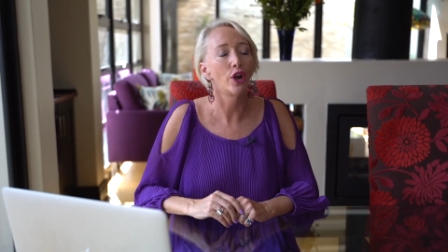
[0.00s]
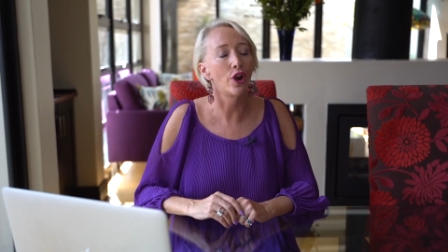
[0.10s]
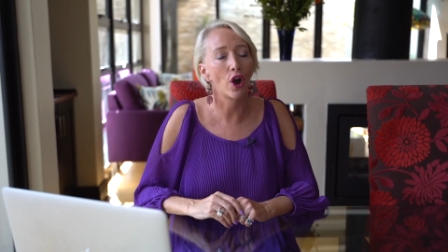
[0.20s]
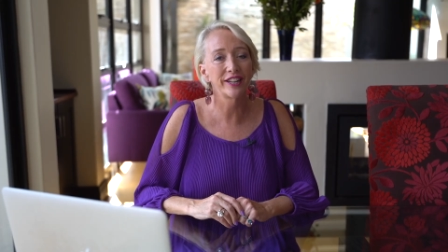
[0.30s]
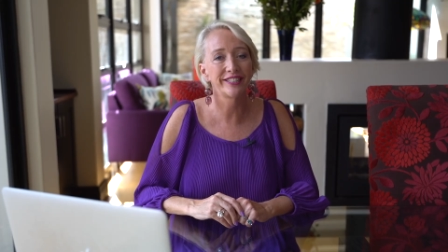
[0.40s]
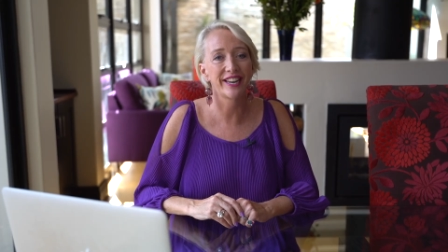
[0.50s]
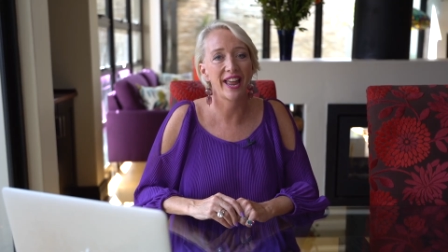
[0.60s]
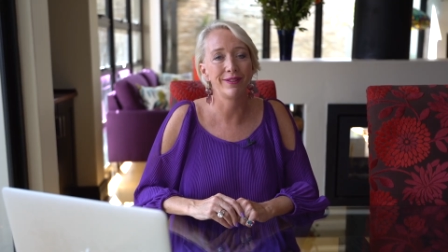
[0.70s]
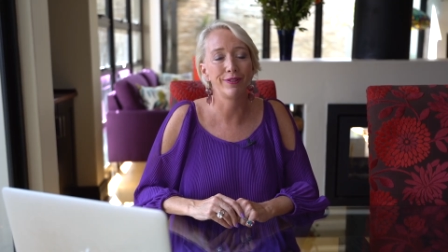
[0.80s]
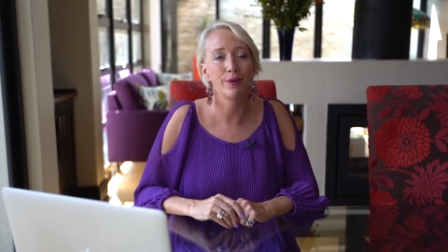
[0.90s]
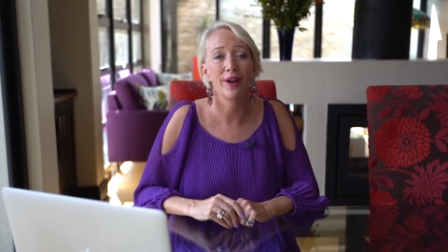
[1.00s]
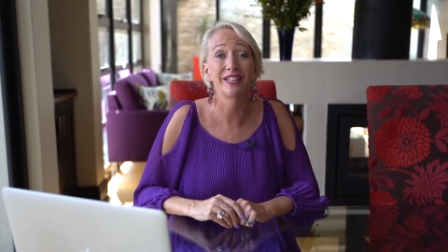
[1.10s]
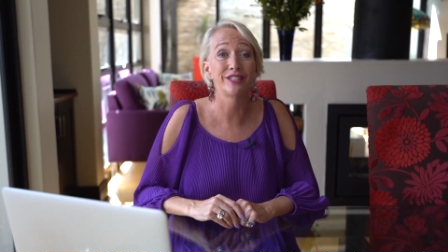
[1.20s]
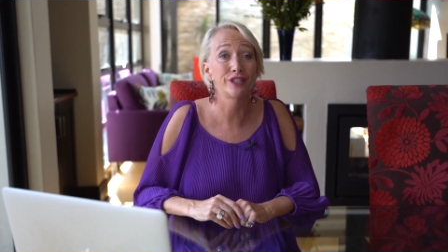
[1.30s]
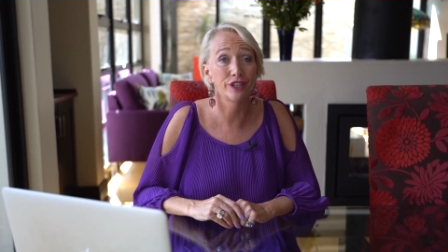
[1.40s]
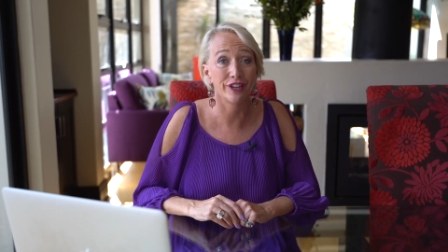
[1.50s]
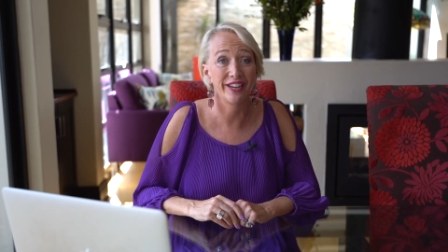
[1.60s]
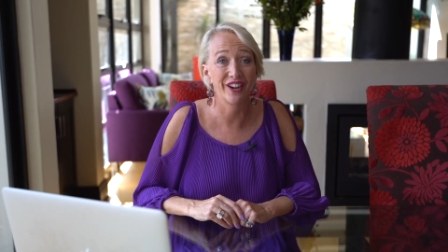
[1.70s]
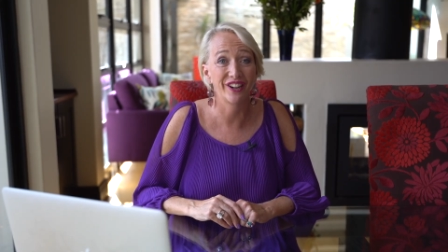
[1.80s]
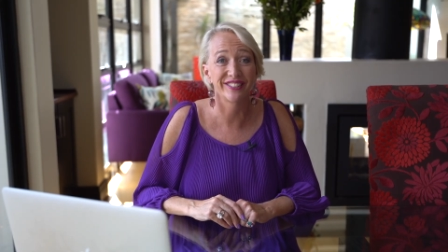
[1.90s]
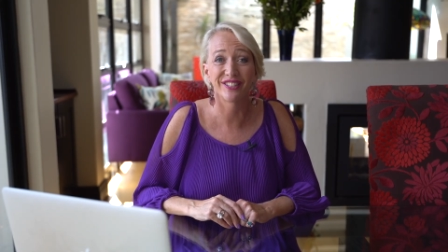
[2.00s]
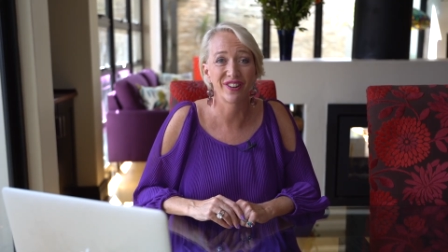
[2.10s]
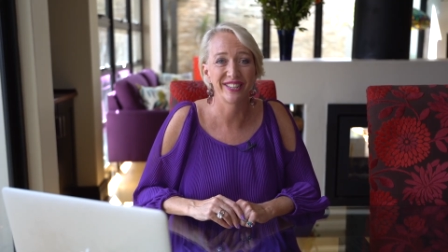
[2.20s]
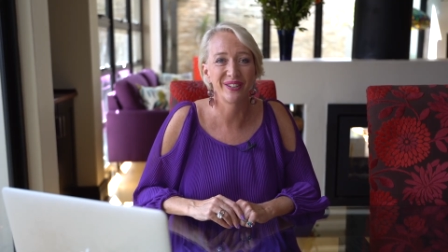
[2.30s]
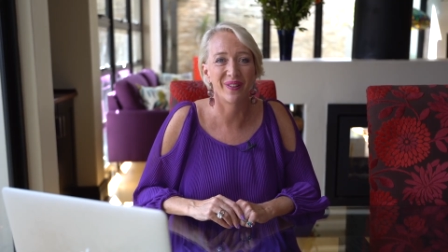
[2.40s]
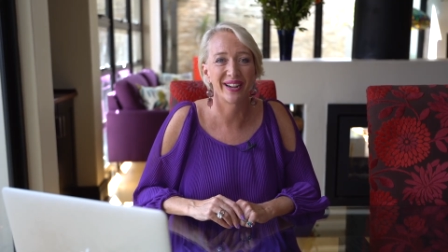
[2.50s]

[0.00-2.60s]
not enslave you, and certainly not stress you